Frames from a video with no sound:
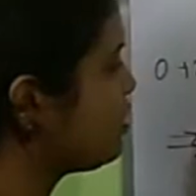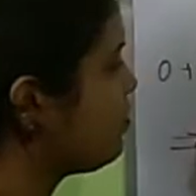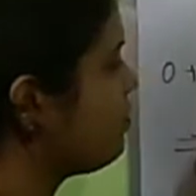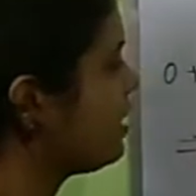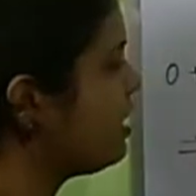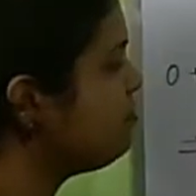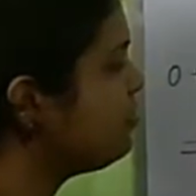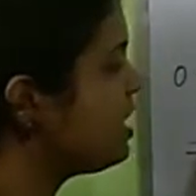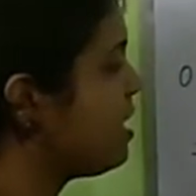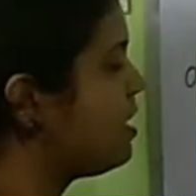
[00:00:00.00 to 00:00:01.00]
it will become
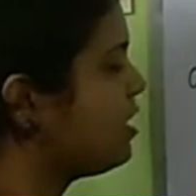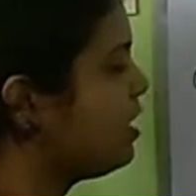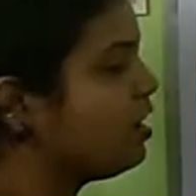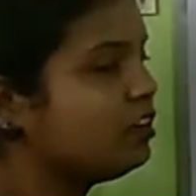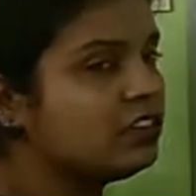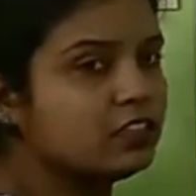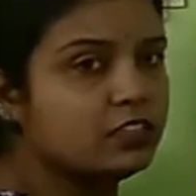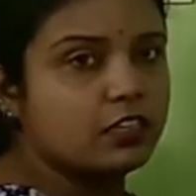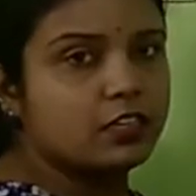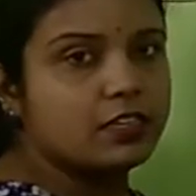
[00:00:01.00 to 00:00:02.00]
a
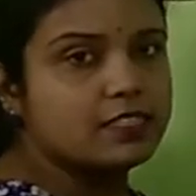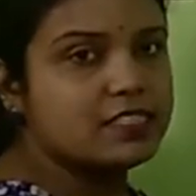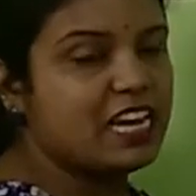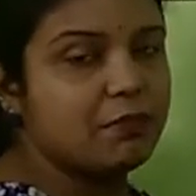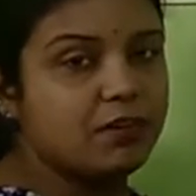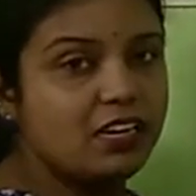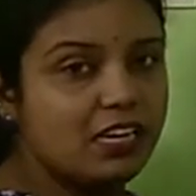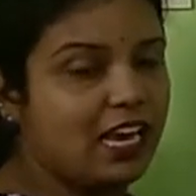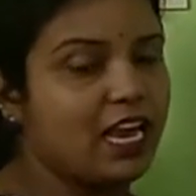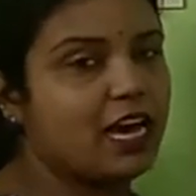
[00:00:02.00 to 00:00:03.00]
stable
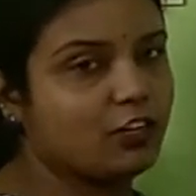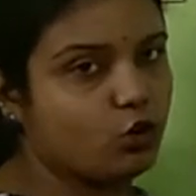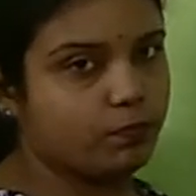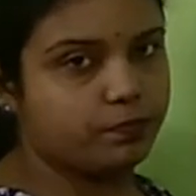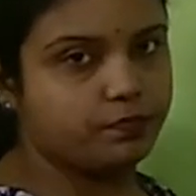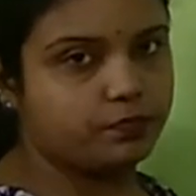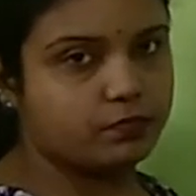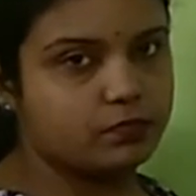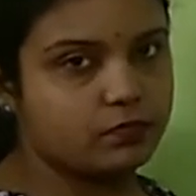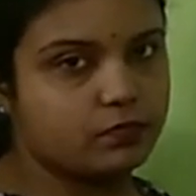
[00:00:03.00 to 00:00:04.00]
atom.
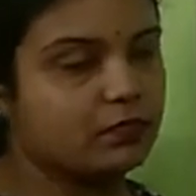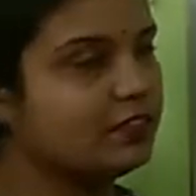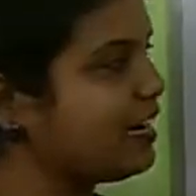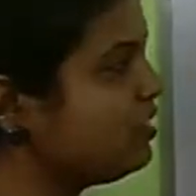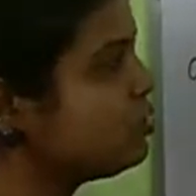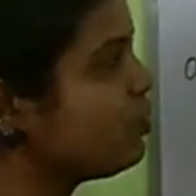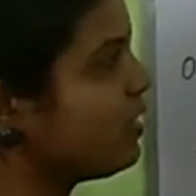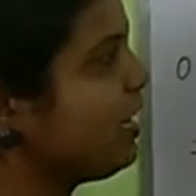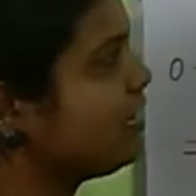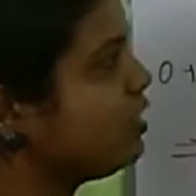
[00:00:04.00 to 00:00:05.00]
That is
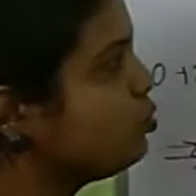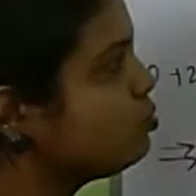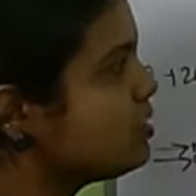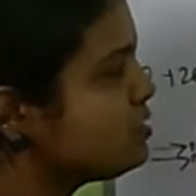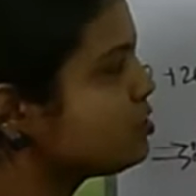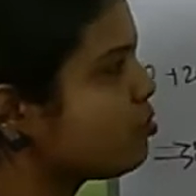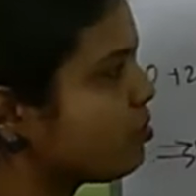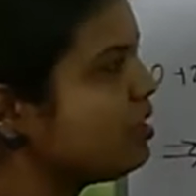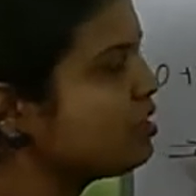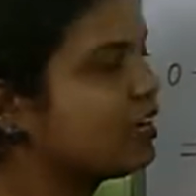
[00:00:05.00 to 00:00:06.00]
why it loses
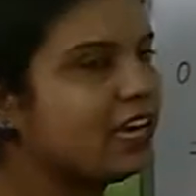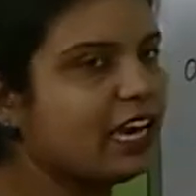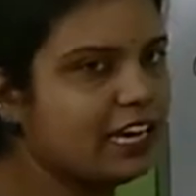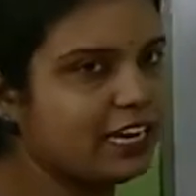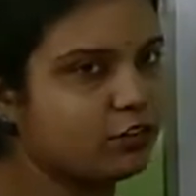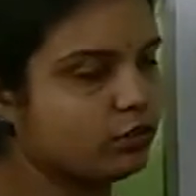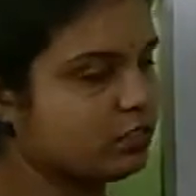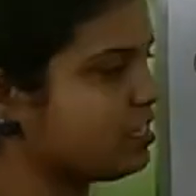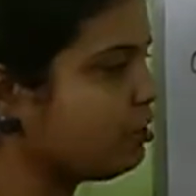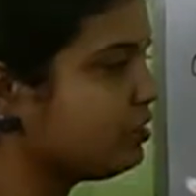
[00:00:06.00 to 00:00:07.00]
3
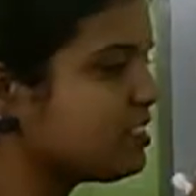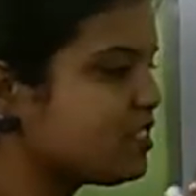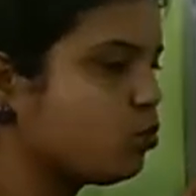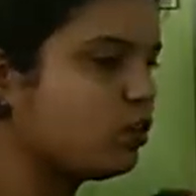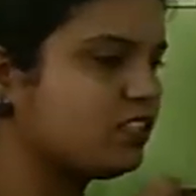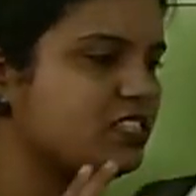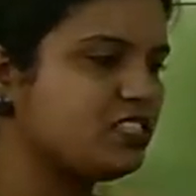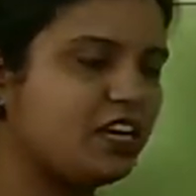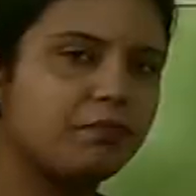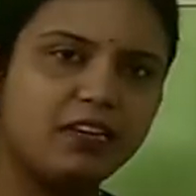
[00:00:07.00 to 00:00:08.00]
electrons. Now this, what is
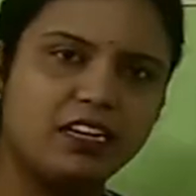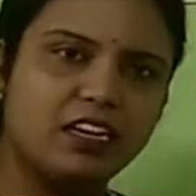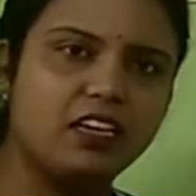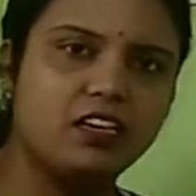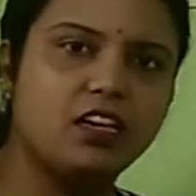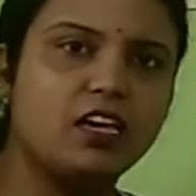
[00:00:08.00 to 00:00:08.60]
stability?